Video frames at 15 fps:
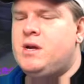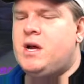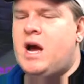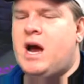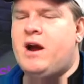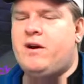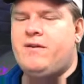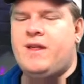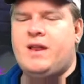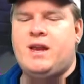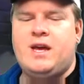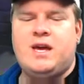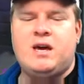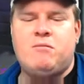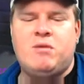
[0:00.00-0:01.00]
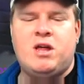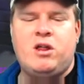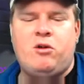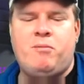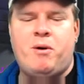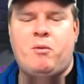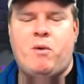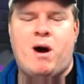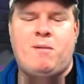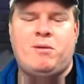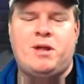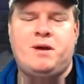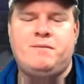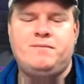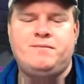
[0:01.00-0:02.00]
I heard that he can be a little bit
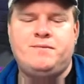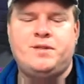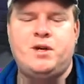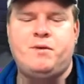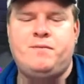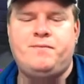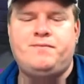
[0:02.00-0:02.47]
wobbly. So,